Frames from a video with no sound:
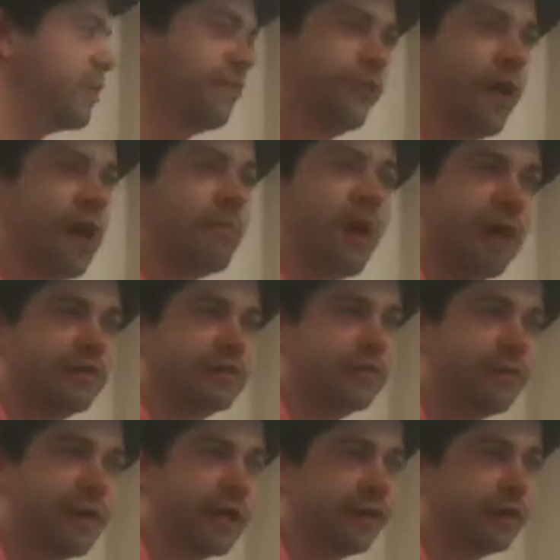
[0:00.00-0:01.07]
of great magical
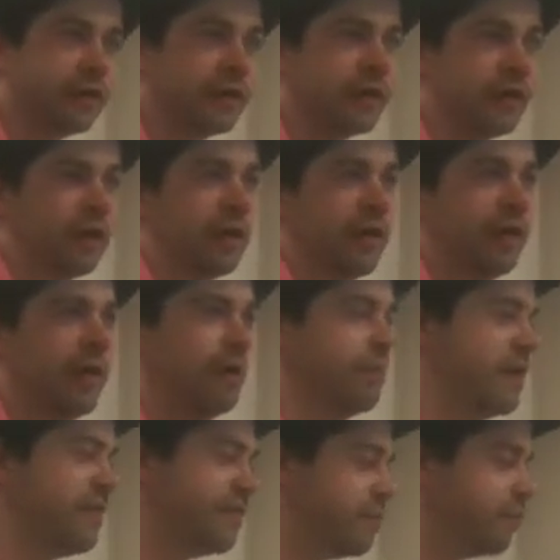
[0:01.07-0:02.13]
power. Mm-hmm. Um,
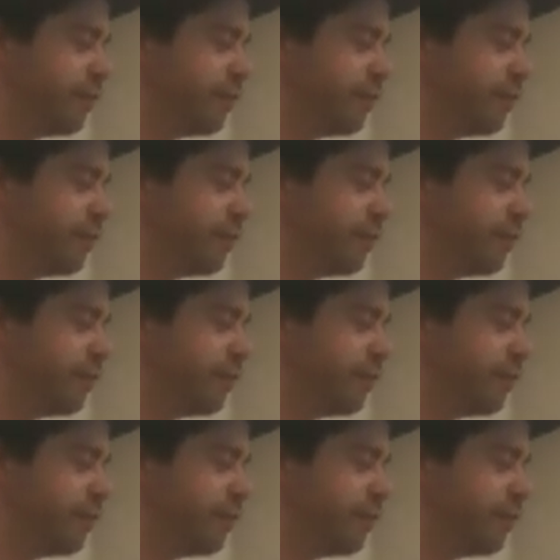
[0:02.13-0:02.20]
even